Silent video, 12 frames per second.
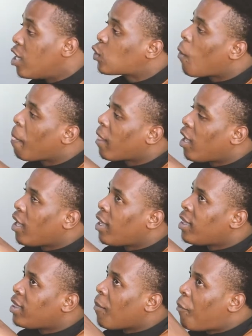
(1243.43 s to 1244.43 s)
So
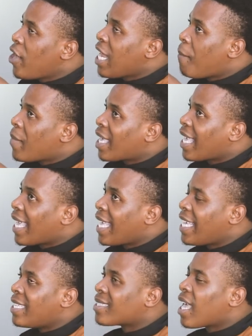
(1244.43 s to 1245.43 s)
the point I'm making
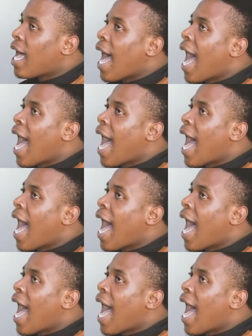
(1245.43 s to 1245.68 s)
here is,